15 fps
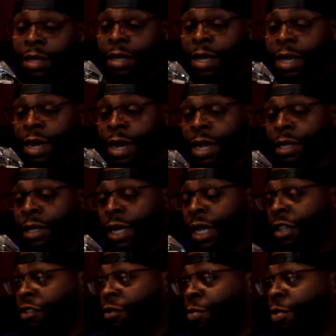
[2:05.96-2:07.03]
Yeah, that's the
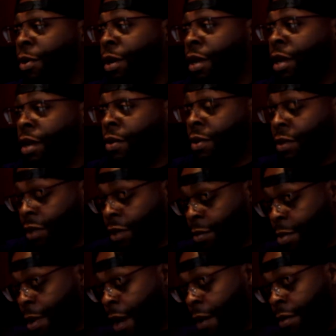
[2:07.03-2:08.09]
extra part that goes to the
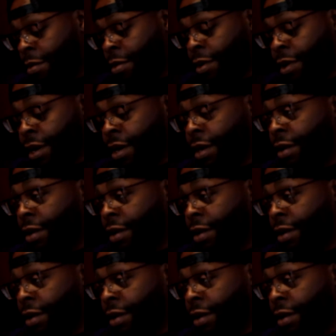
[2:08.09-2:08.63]
power brick.